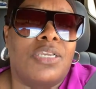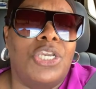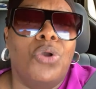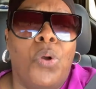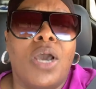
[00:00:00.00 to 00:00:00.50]

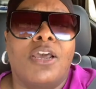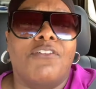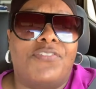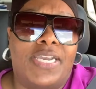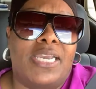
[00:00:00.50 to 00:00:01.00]
You
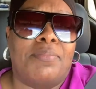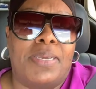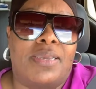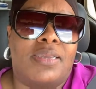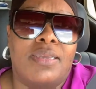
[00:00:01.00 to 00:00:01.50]
wanna offend
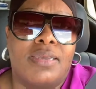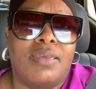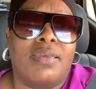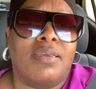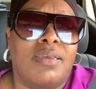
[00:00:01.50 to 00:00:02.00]
me.
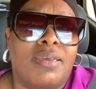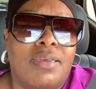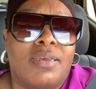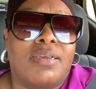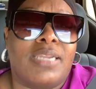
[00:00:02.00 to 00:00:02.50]

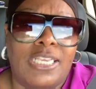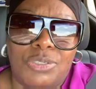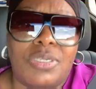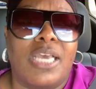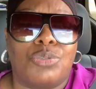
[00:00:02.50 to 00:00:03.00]

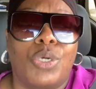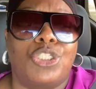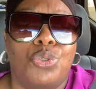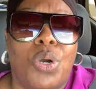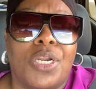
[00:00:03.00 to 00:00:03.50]
That's that's
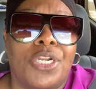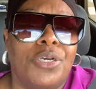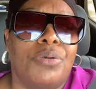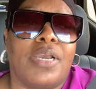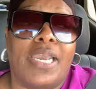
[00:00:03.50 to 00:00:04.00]
what you wanna do,